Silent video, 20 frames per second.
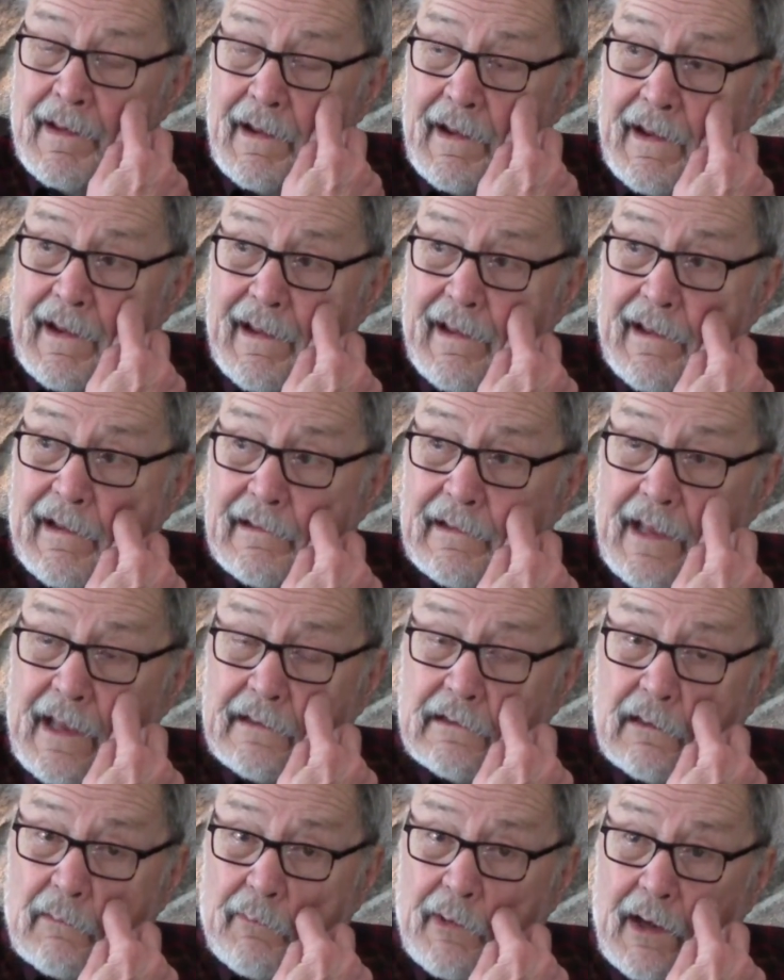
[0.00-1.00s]
and
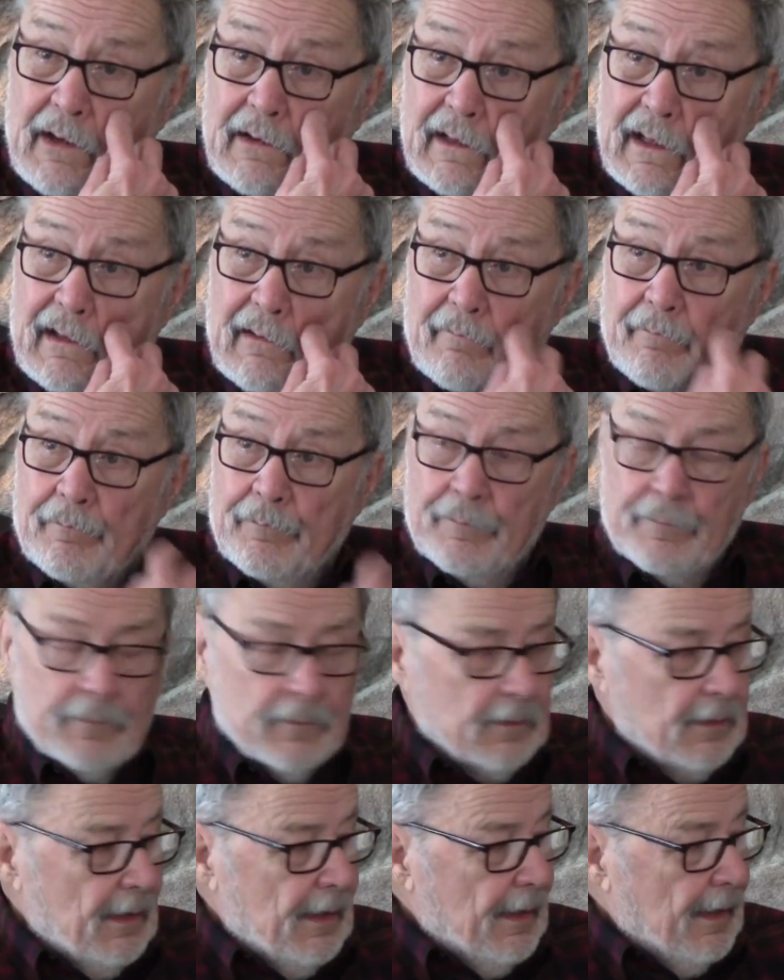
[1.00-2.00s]
that's about it.
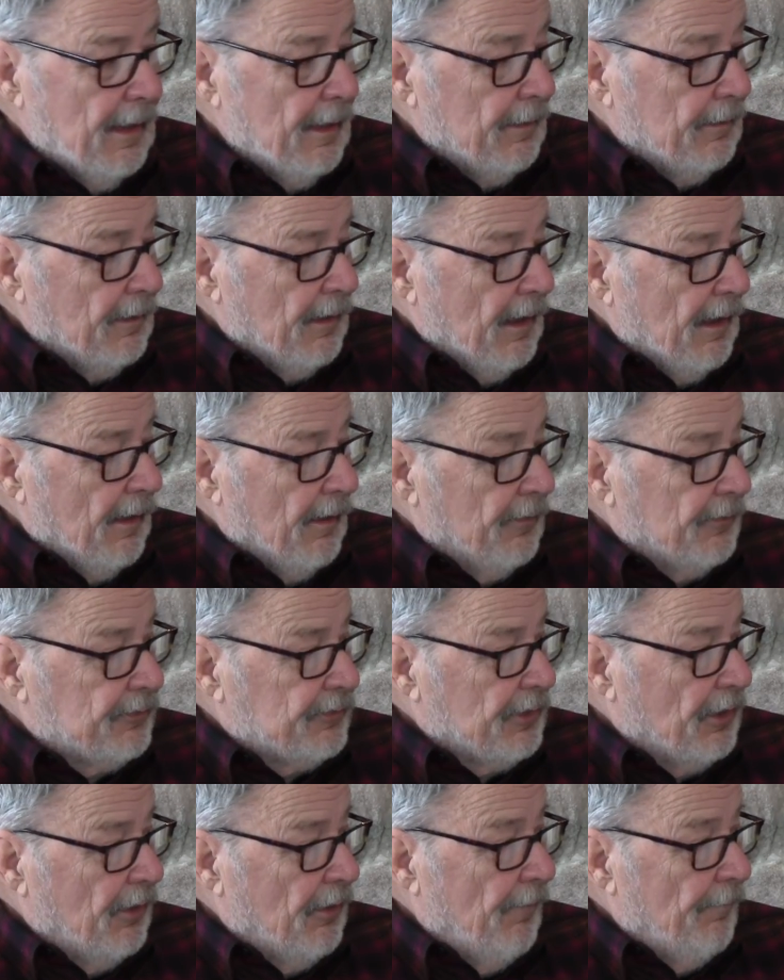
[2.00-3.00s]
And
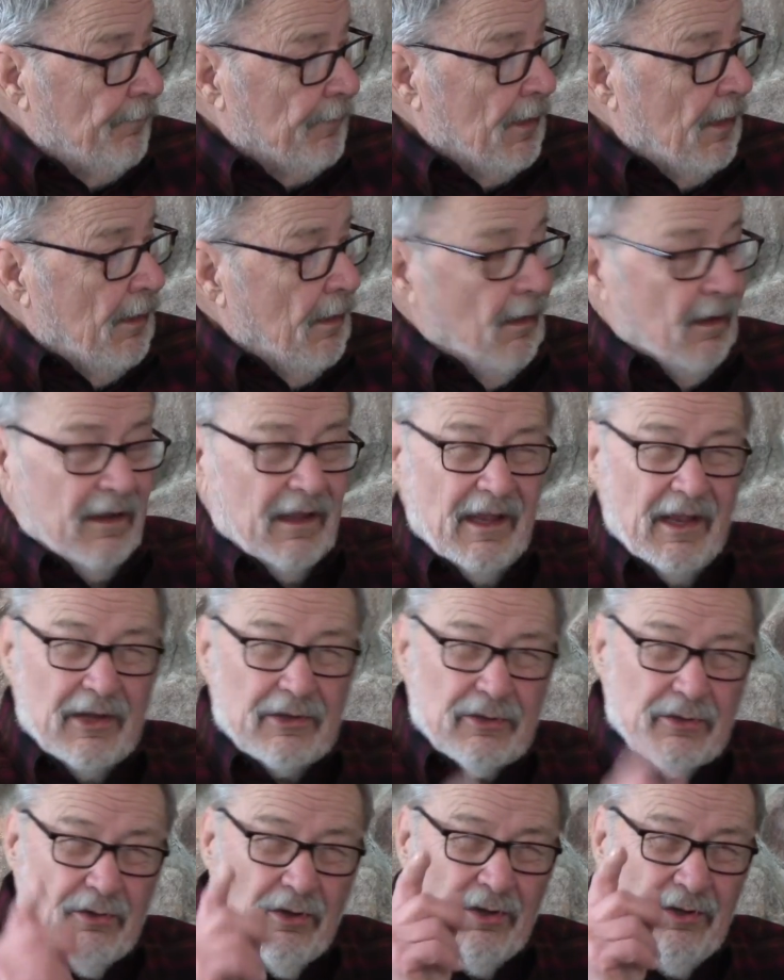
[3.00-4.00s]
so it's
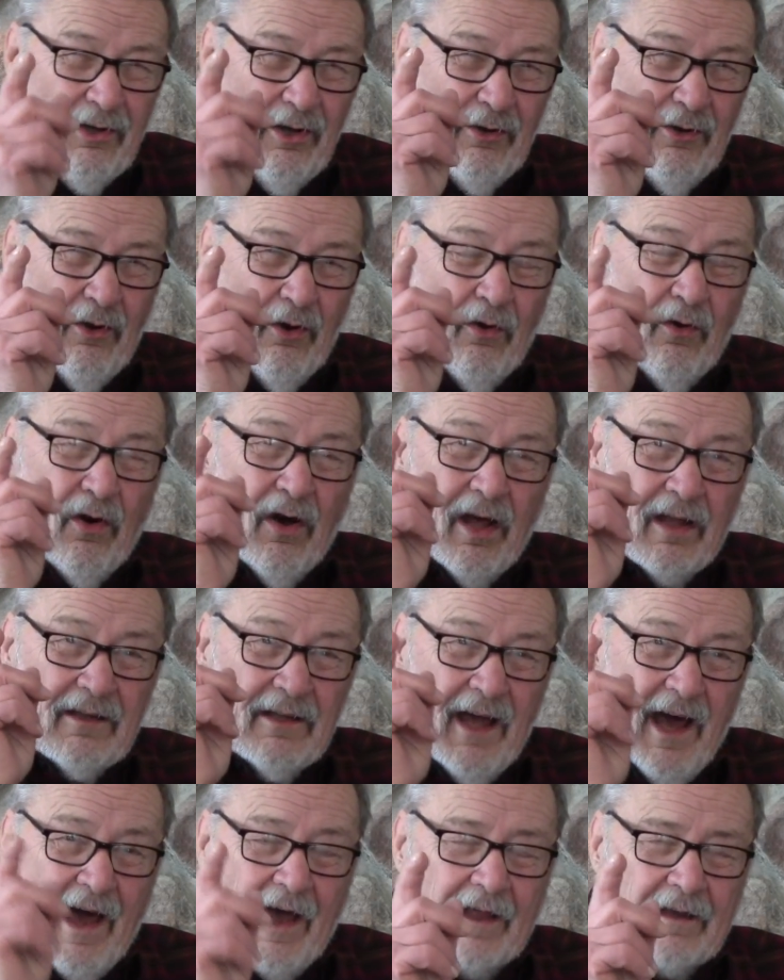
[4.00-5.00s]
good to know a
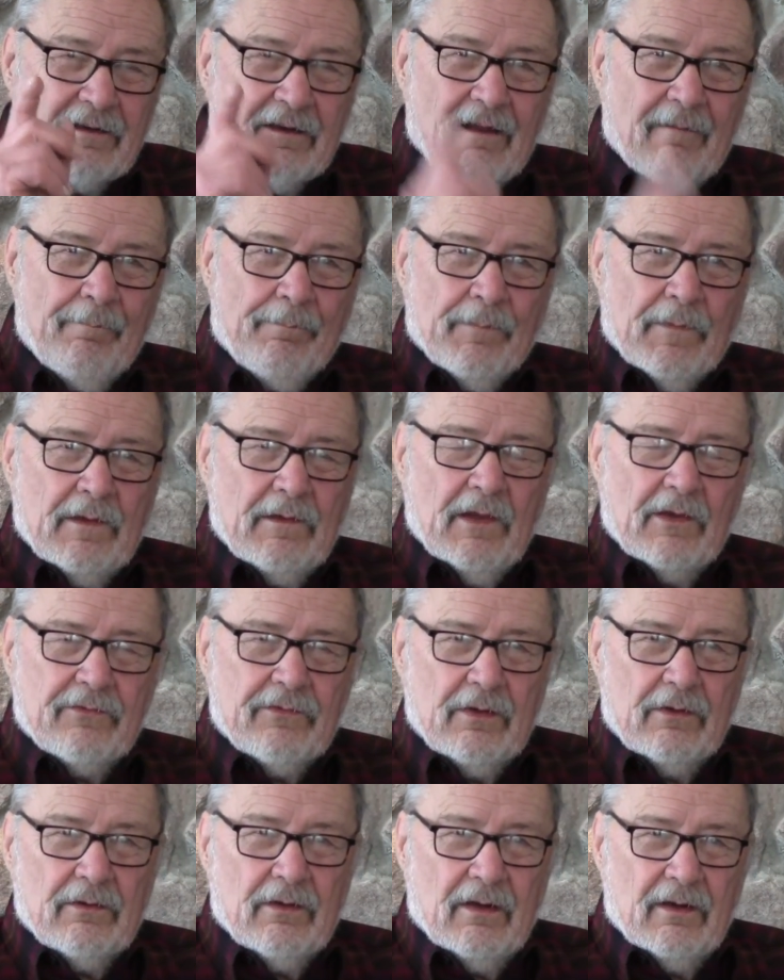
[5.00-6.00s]
lot, and this
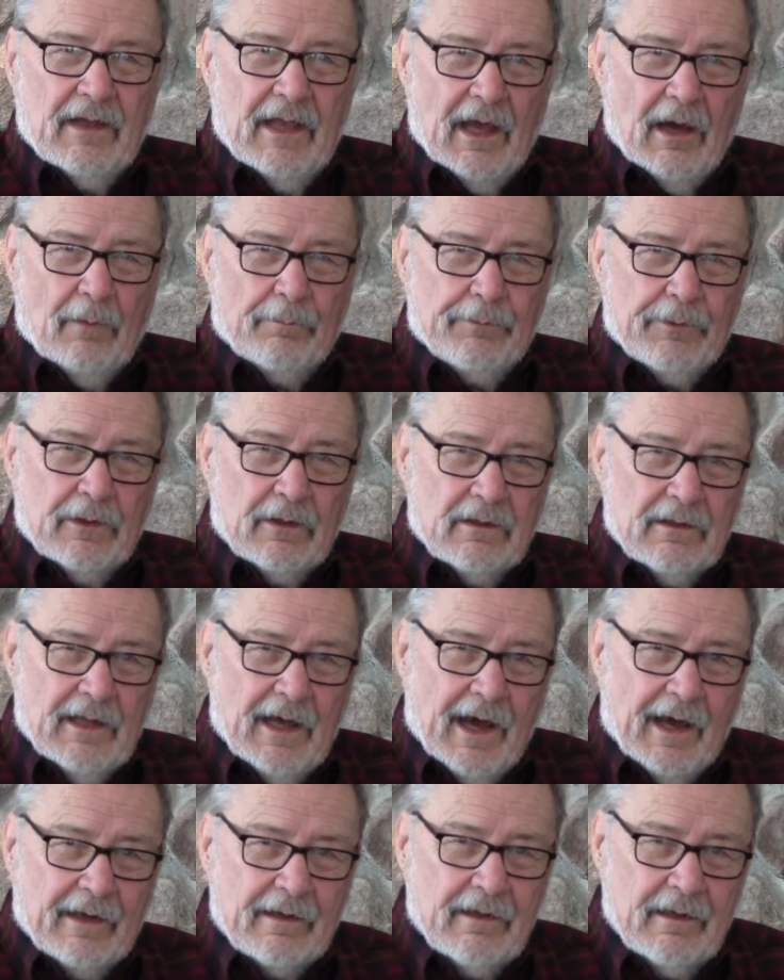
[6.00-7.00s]
will help you a
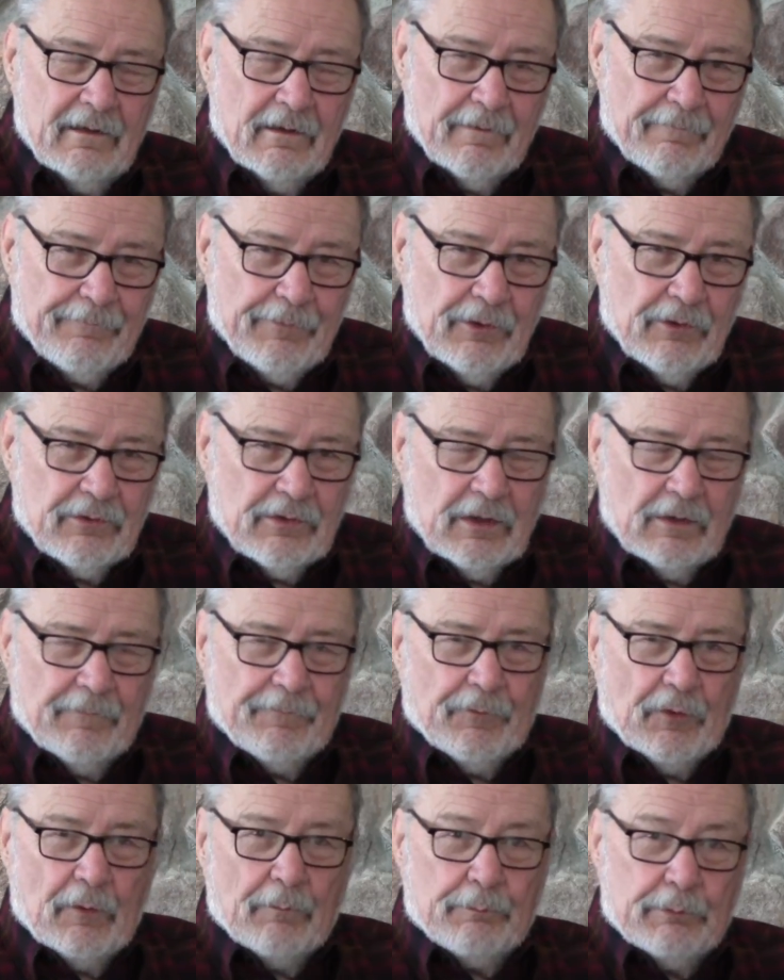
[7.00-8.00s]
lot in the future
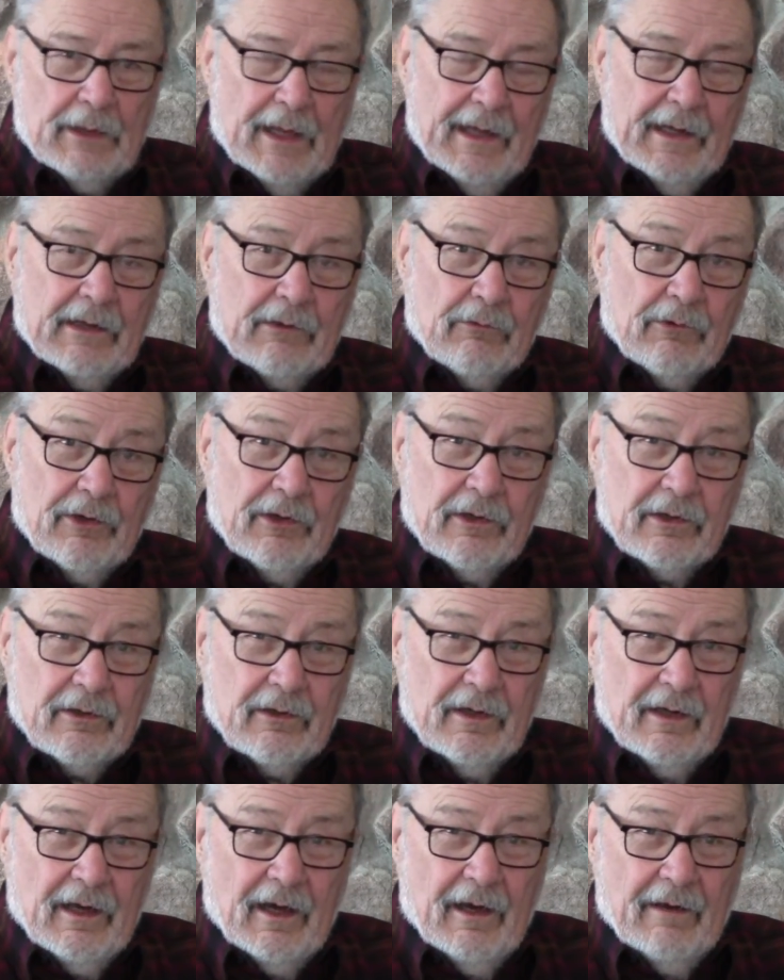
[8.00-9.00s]
for planning where you're
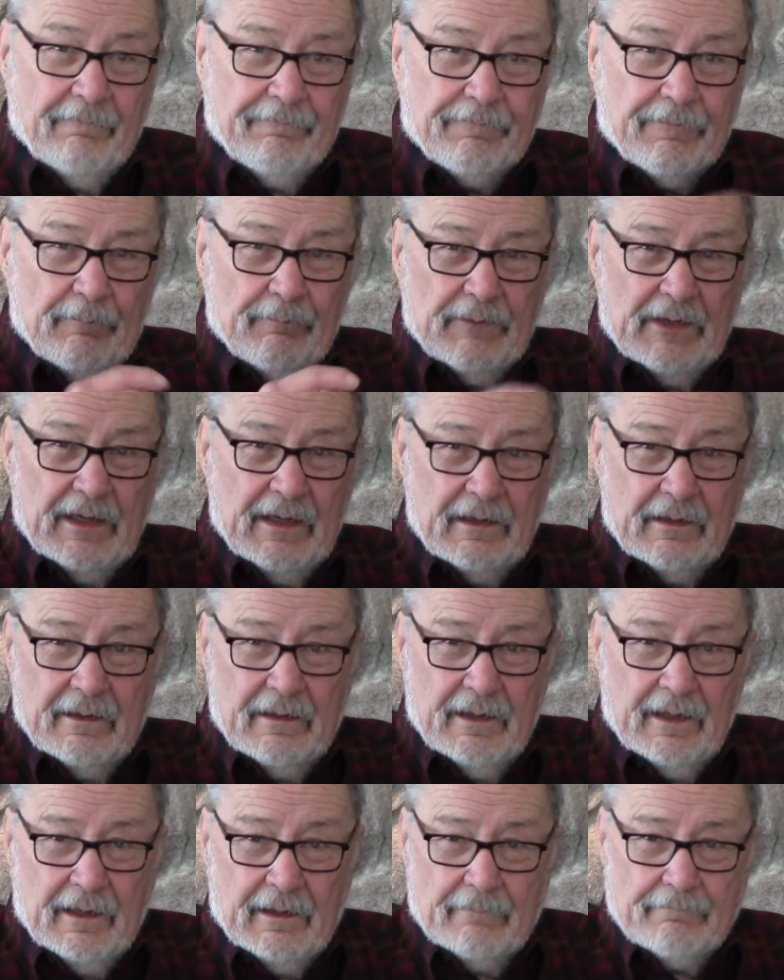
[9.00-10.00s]
going to hunt from day to
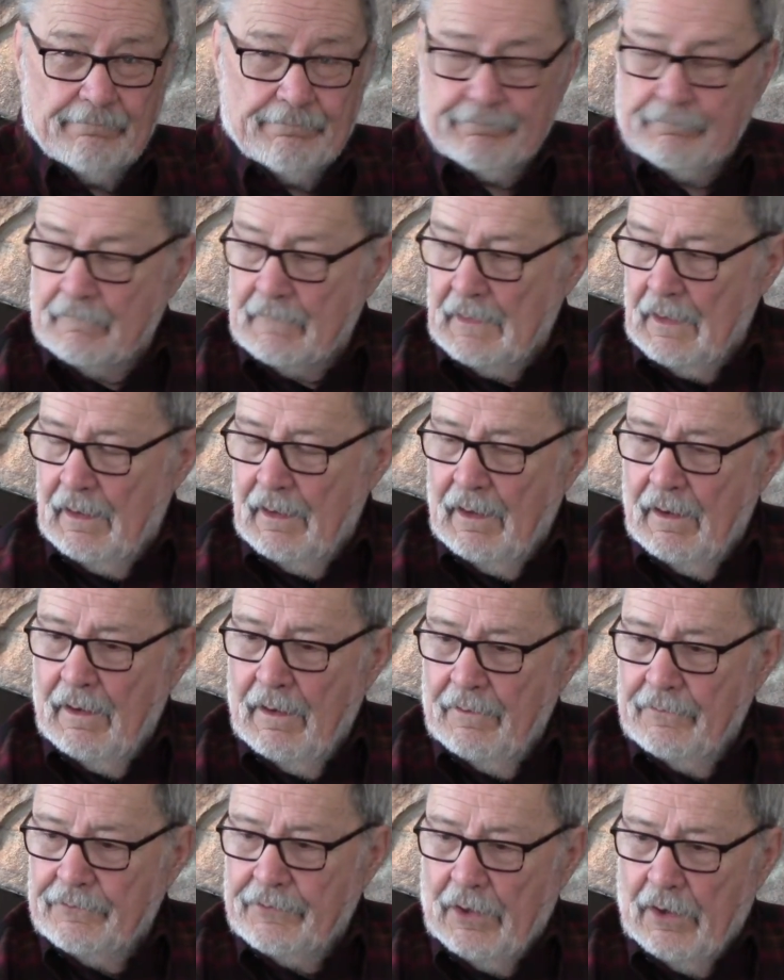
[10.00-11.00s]
day.
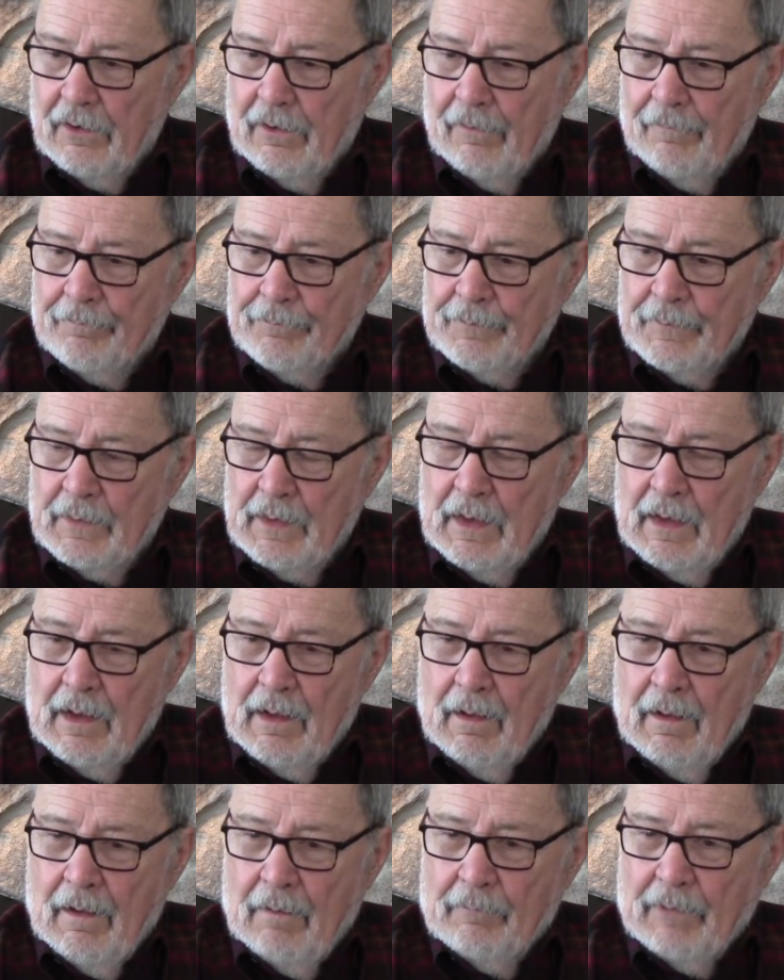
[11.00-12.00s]
So,
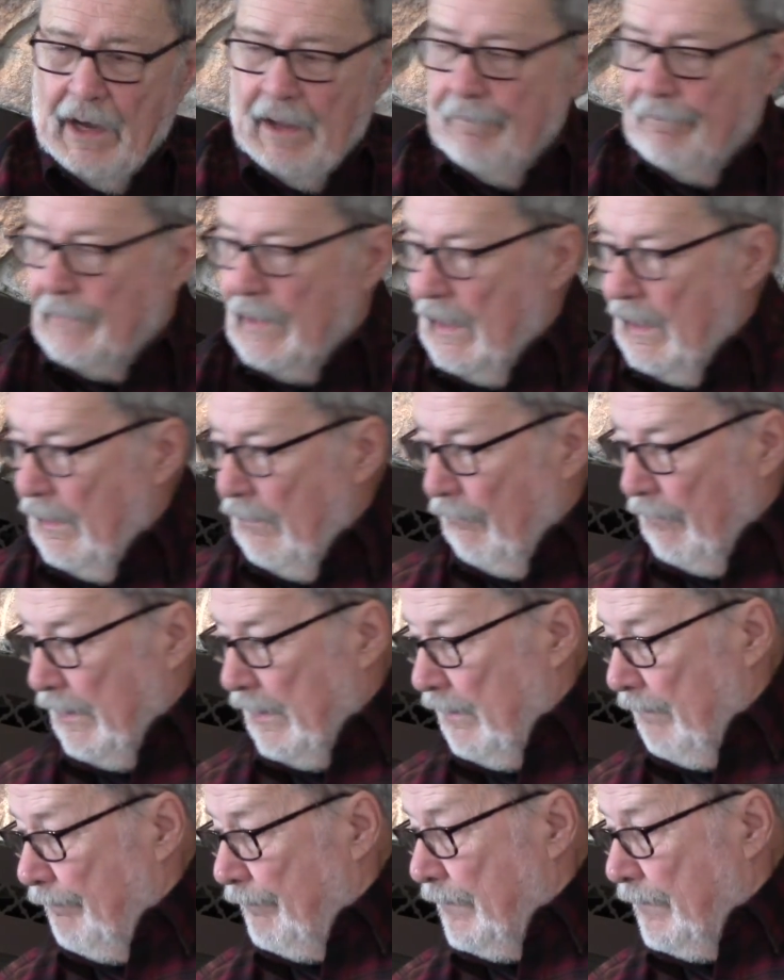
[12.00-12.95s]
but anyway,